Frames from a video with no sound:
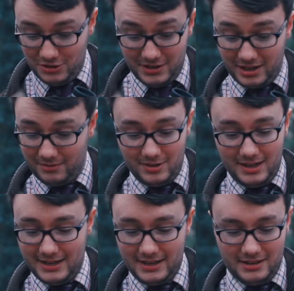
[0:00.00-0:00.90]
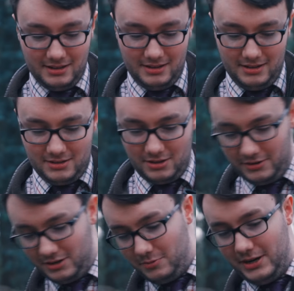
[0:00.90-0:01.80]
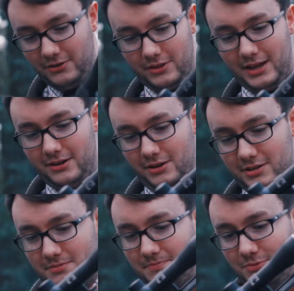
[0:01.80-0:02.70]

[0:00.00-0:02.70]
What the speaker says: junior gun, really. So where you've got that nice